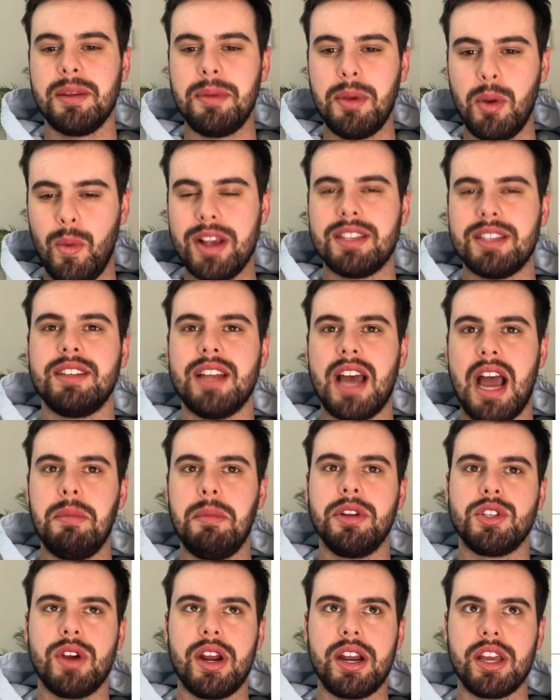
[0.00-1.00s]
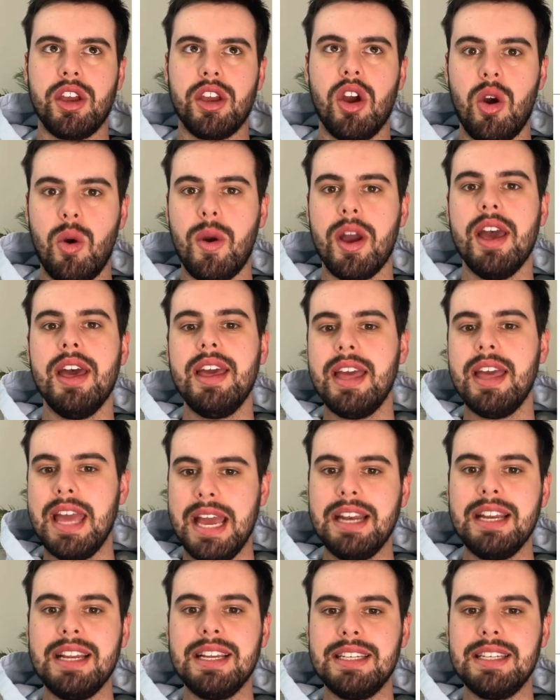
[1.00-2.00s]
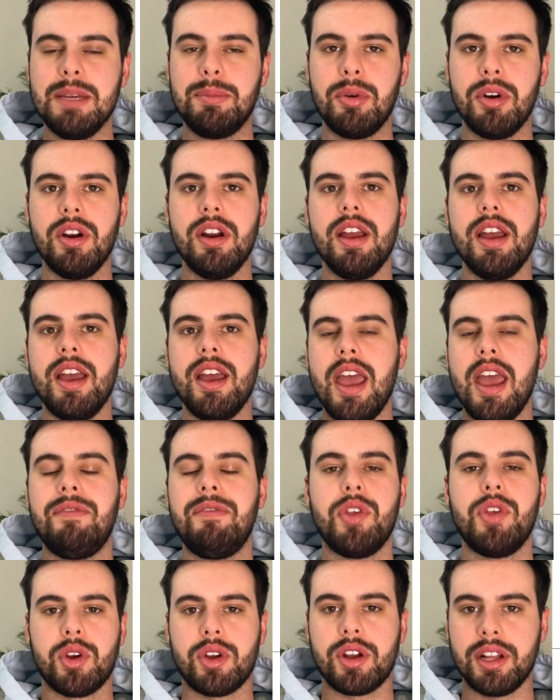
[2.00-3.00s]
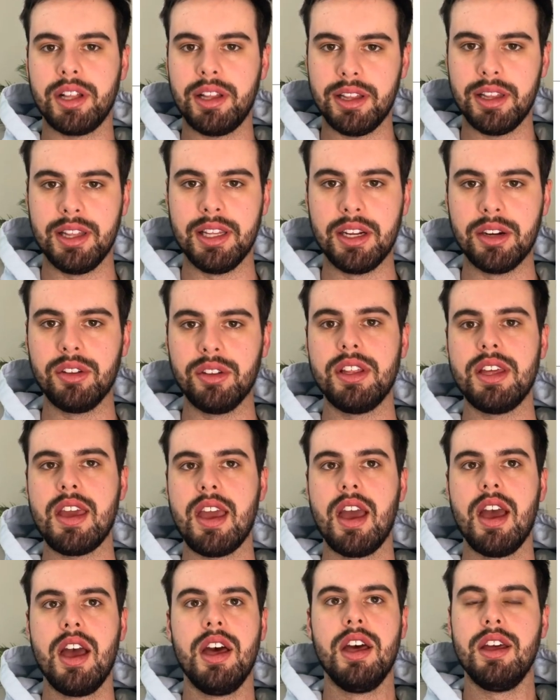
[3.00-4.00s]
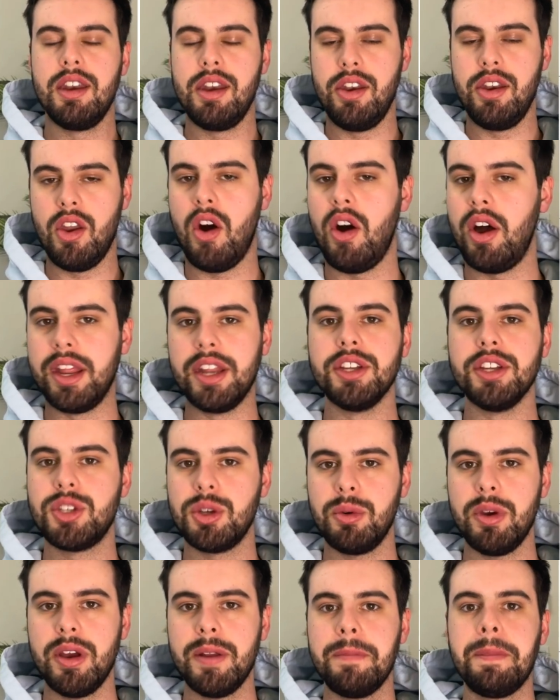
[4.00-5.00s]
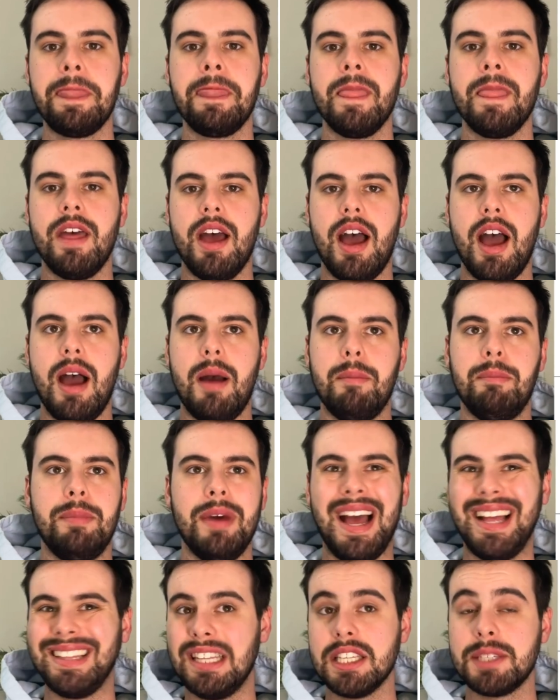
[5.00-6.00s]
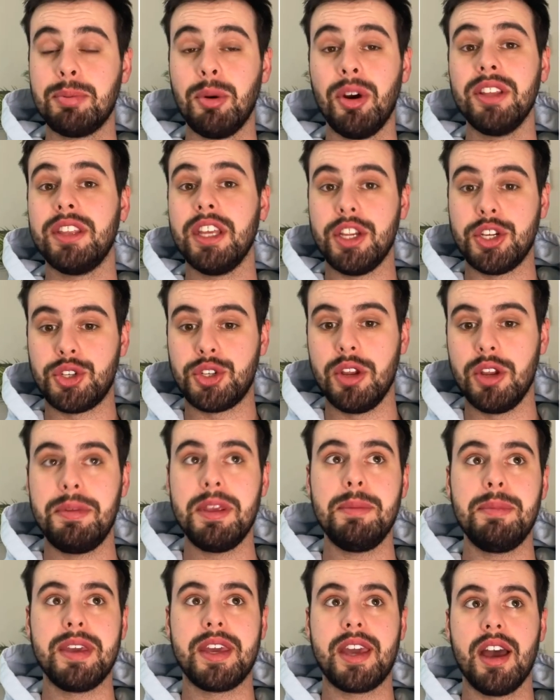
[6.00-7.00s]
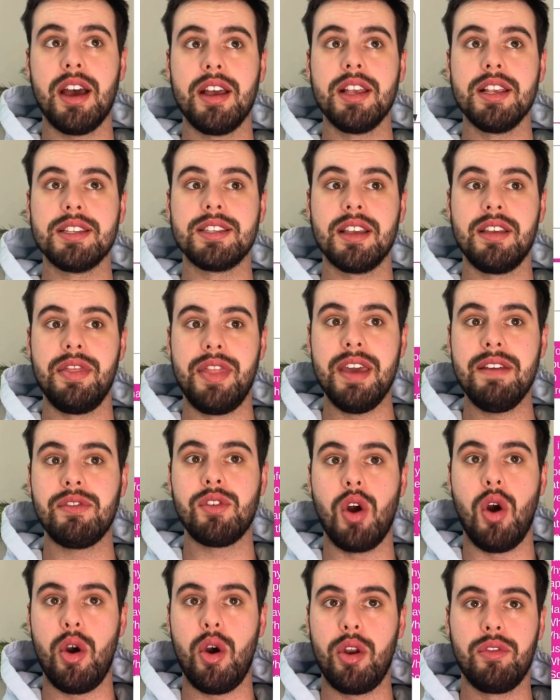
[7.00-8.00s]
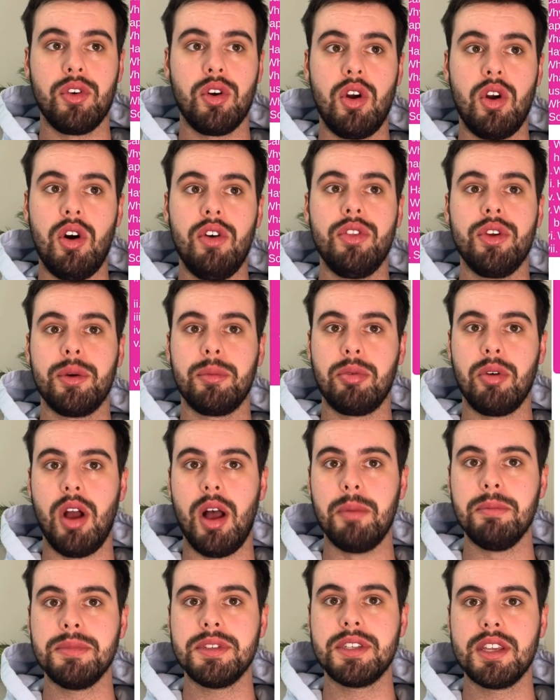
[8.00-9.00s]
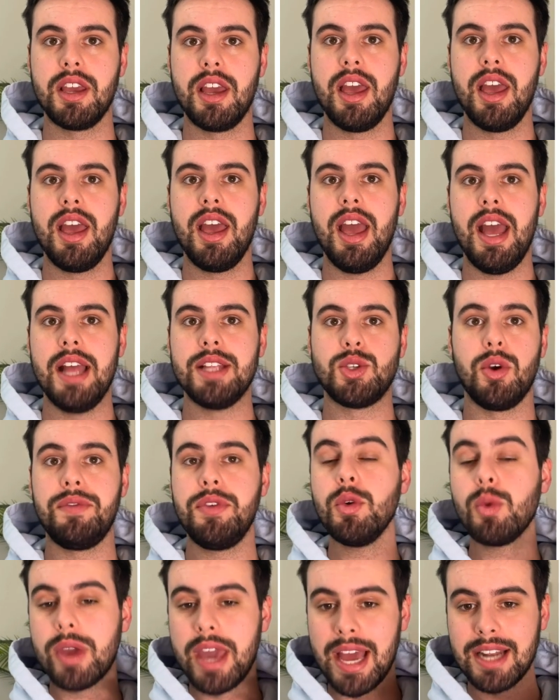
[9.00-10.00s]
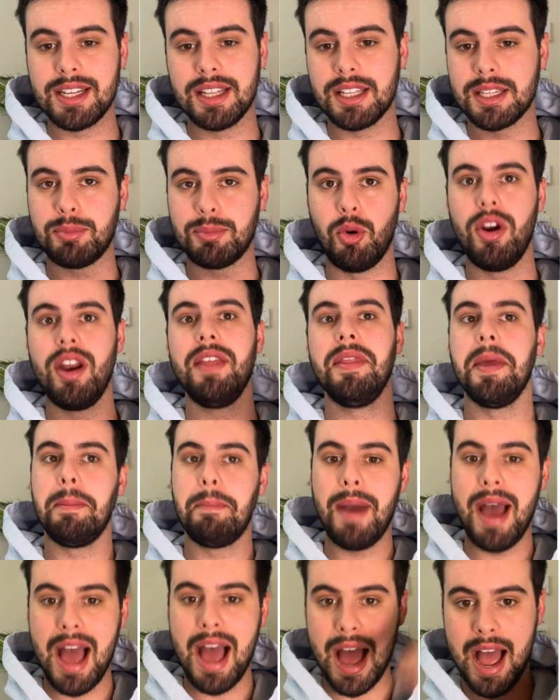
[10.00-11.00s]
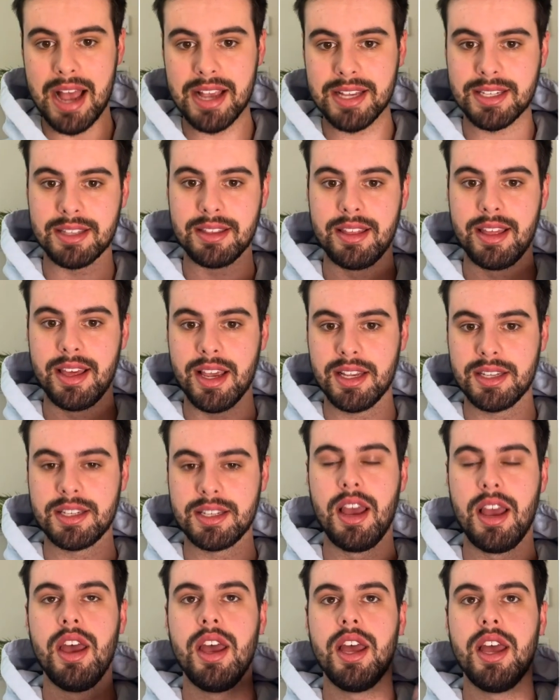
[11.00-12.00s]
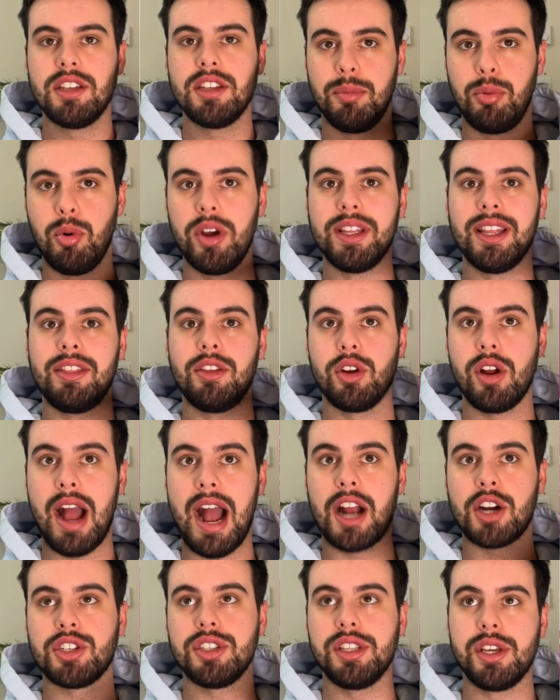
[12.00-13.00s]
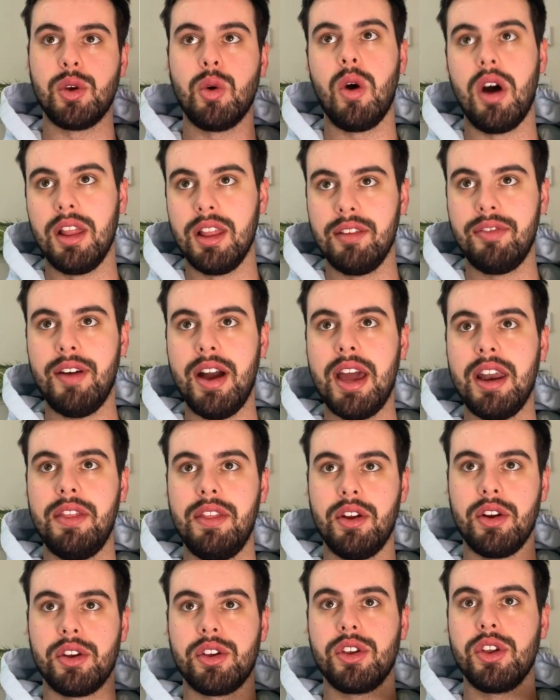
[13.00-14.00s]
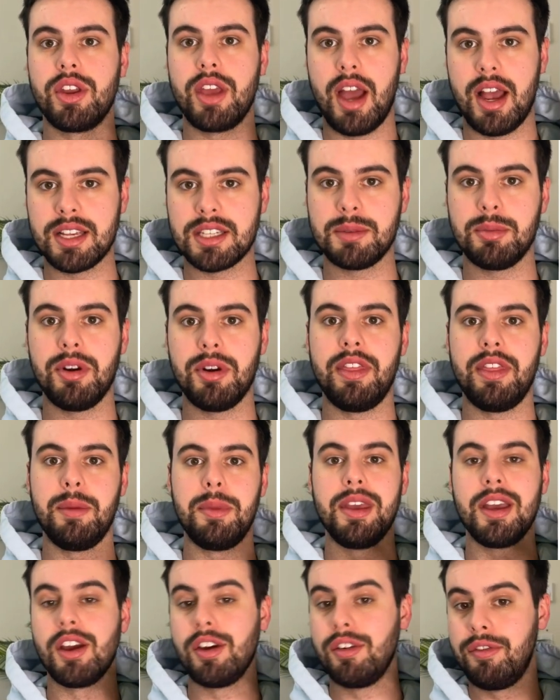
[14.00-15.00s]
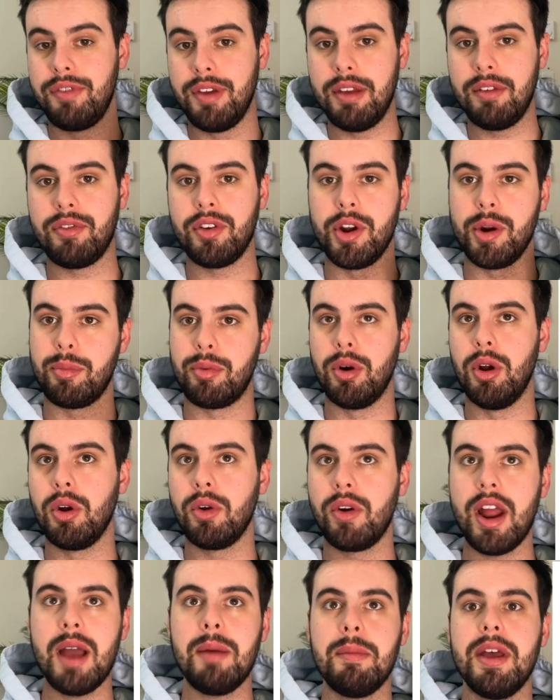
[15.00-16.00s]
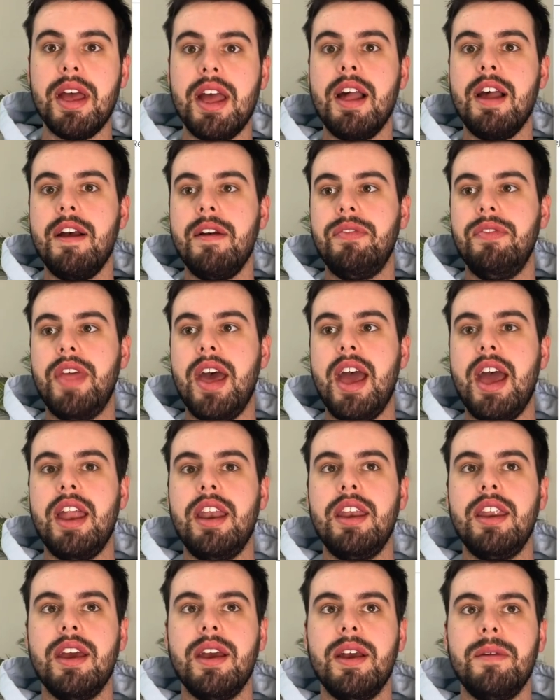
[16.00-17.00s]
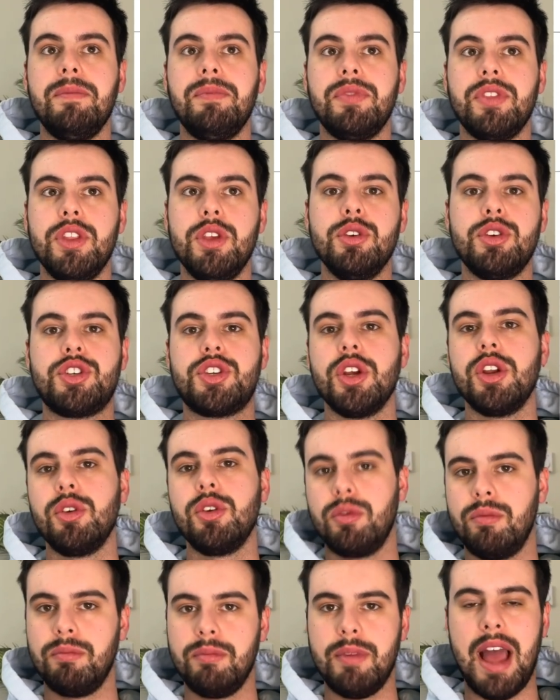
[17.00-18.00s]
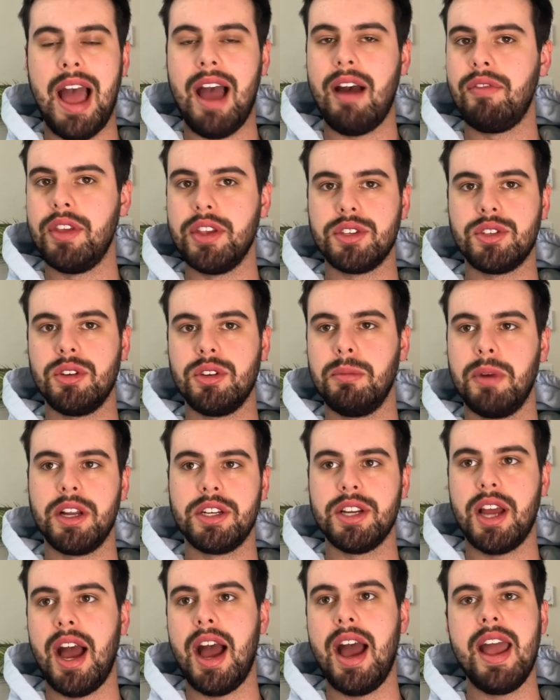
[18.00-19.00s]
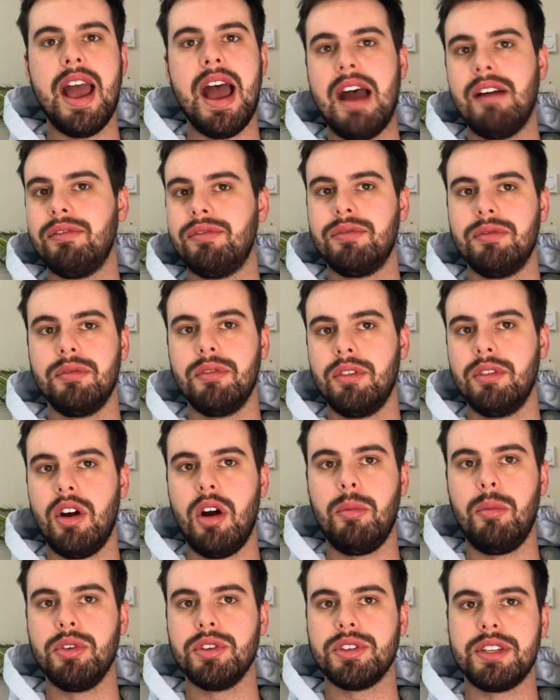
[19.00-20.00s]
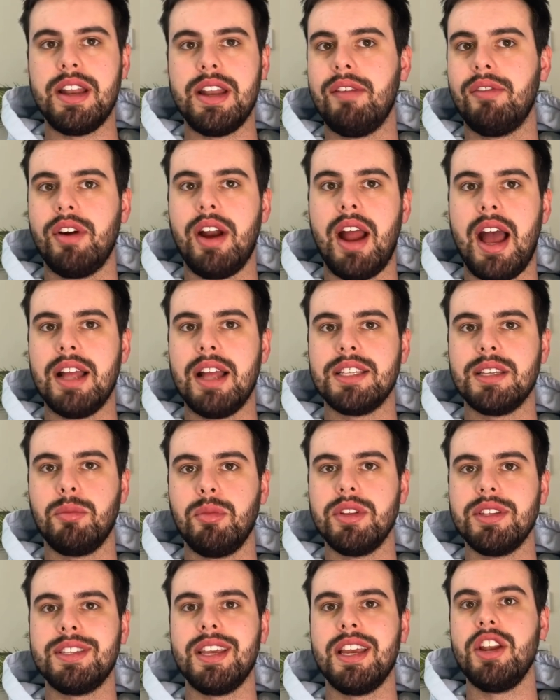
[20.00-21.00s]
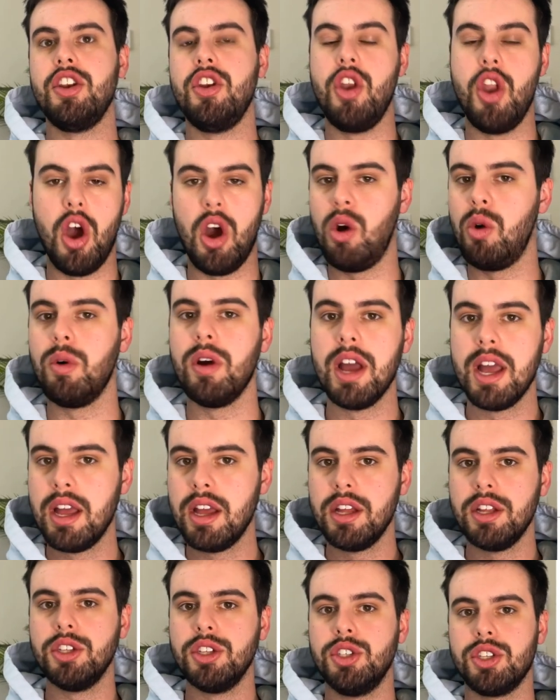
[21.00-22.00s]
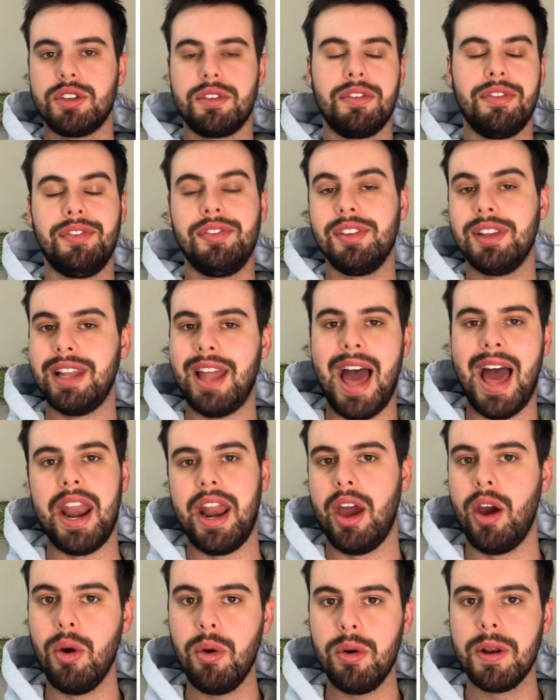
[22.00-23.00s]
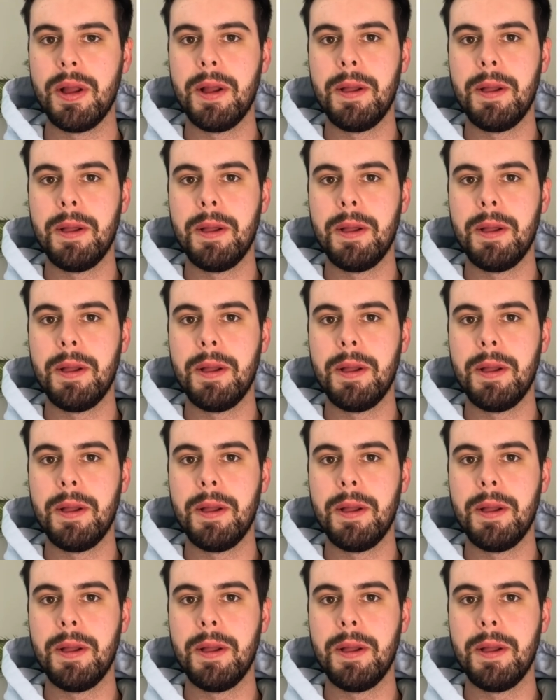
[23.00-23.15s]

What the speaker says: be a waste of time to try to go any deeper if they're clearly not into it. At this point, they should be, because they've gone over all their problems. And so if you get to this point and they pass this to the point that they're actually qualified and they're a good customer and they'd be a good fit for your program, then you shouldn't have this too much. I have almost never had someone say no, just flat out,